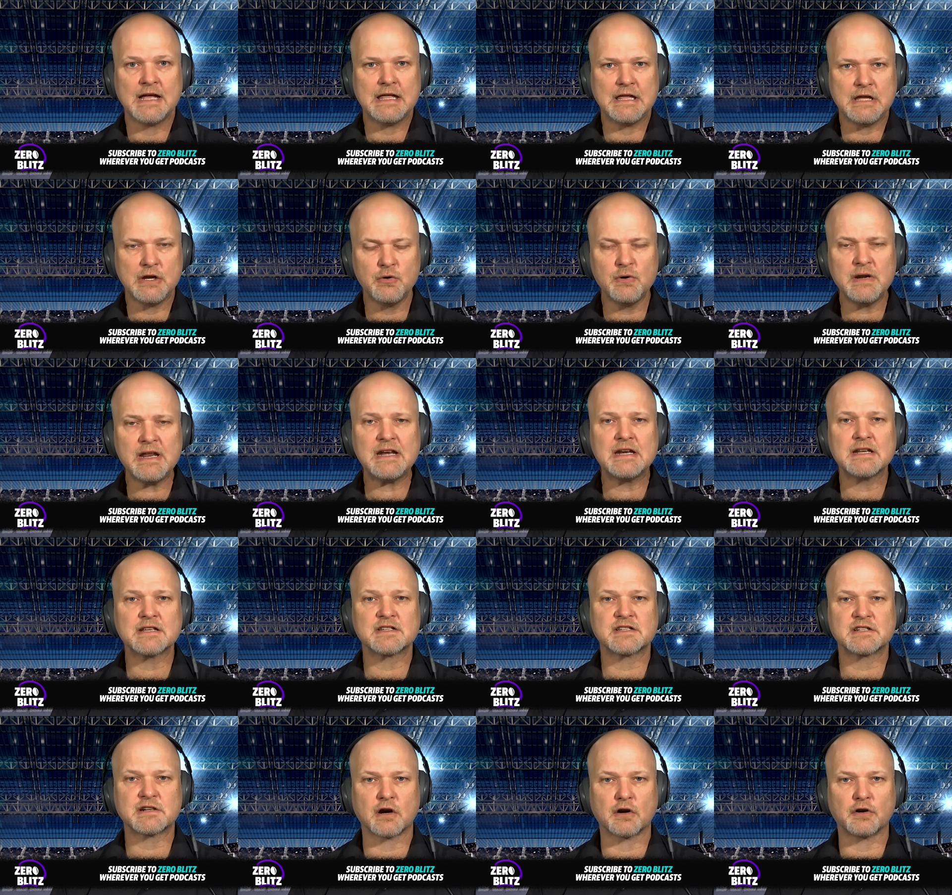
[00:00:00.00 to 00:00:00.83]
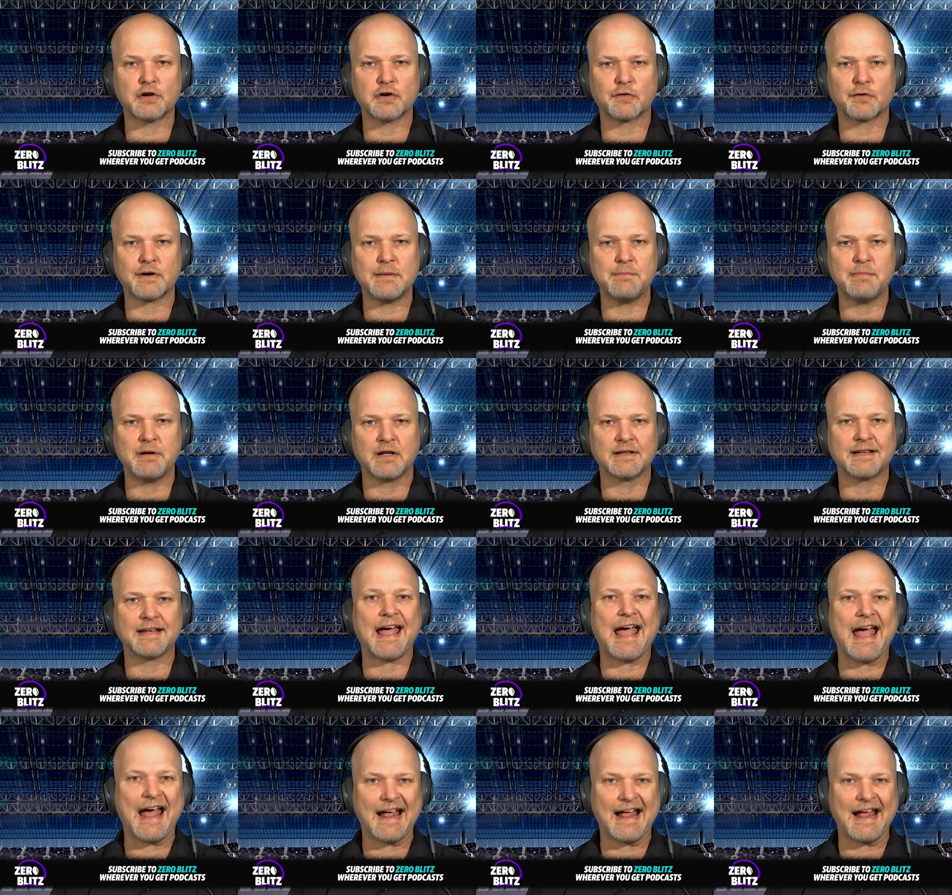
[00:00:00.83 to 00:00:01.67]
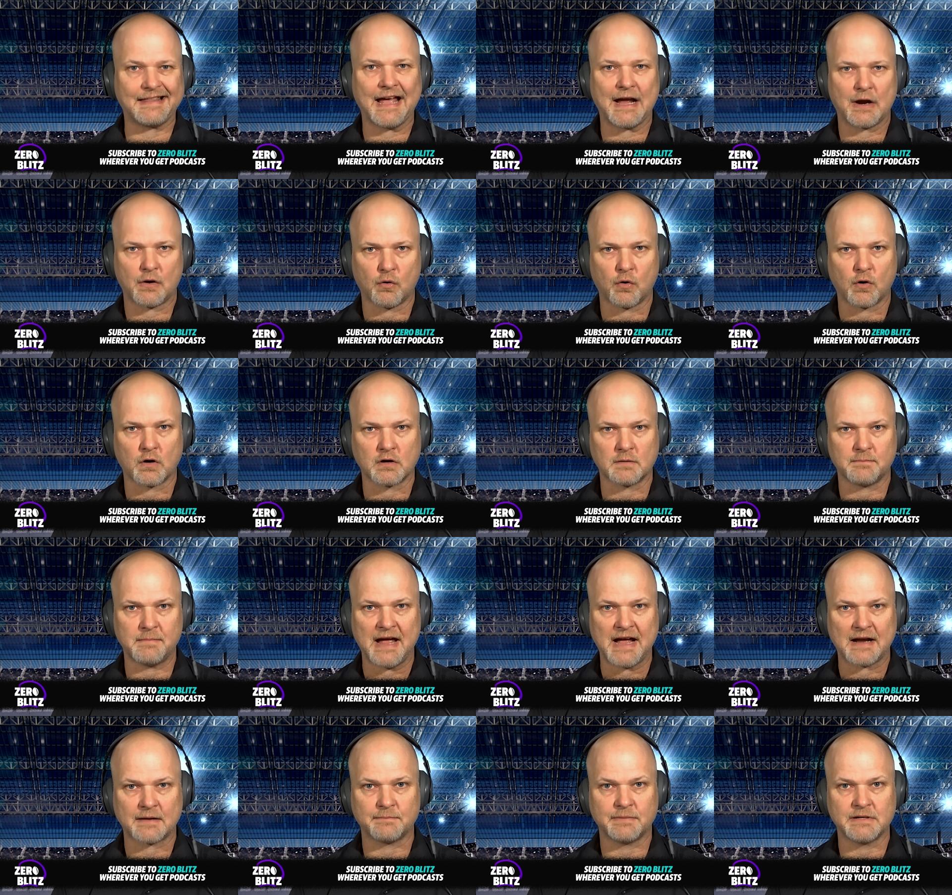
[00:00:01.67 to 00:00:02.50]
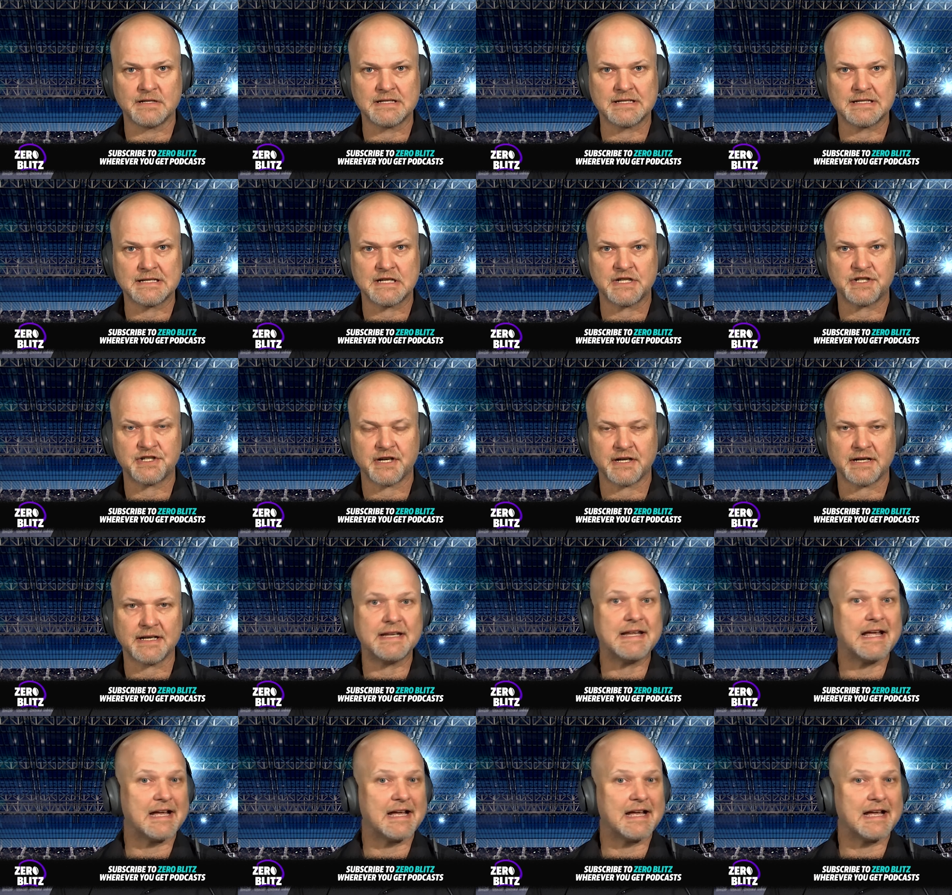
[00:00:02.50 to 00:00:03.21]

You need to start your rebuild at that quarterback position.